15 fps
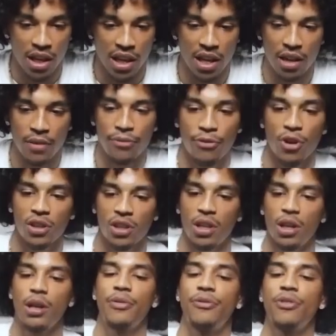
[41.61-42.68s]
it, it fucked it
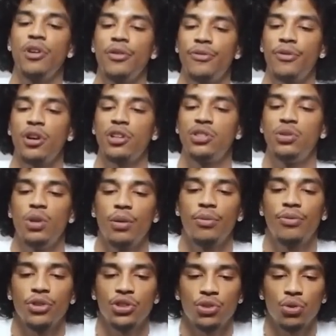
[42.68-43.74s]
up. It, it fucks you up
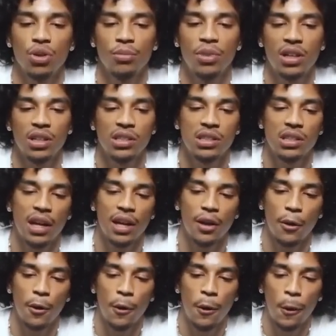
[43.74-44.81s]
for sure because it's like,
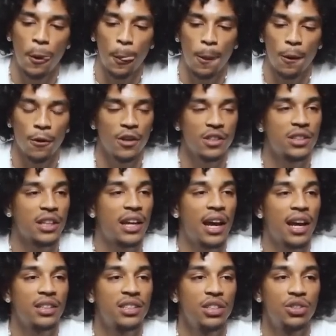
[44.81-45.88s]
you know, it's the
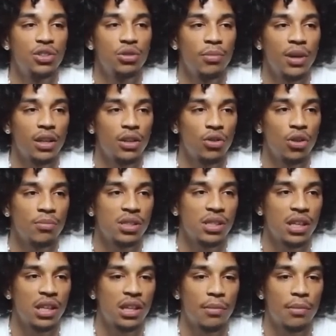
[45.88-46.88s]
content you make. You know what I'm saying?